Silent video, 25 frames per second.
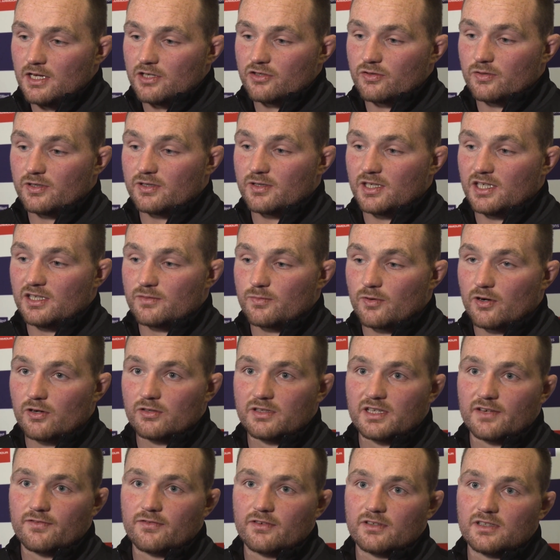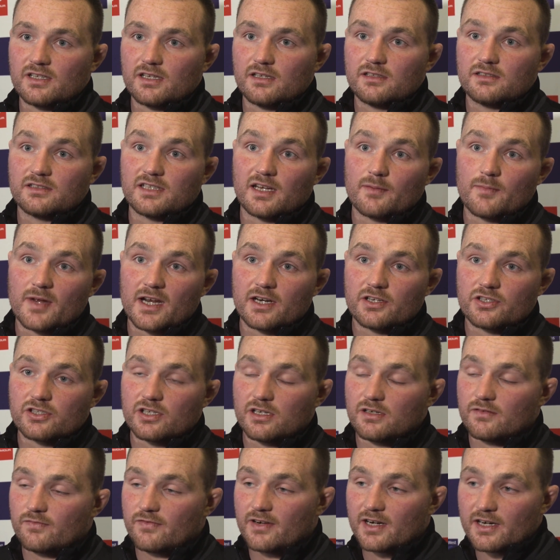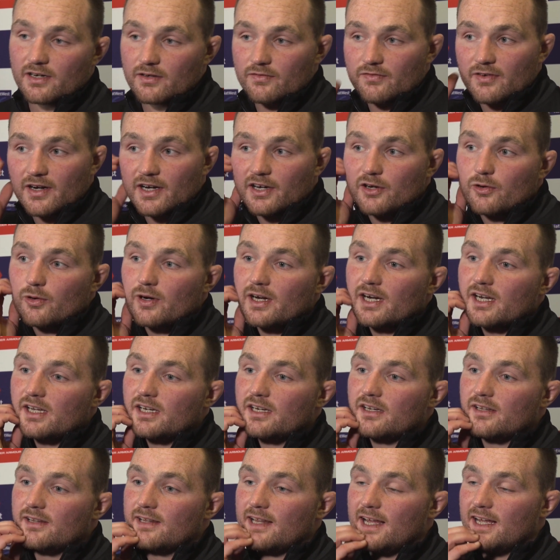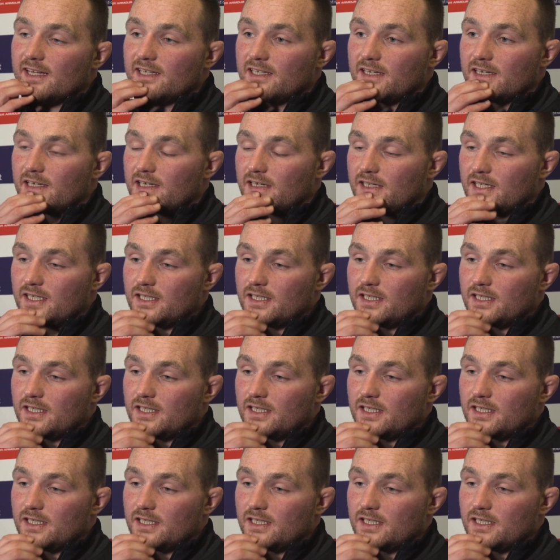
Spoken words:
so he's brought a different dimension, very very quick and athletic.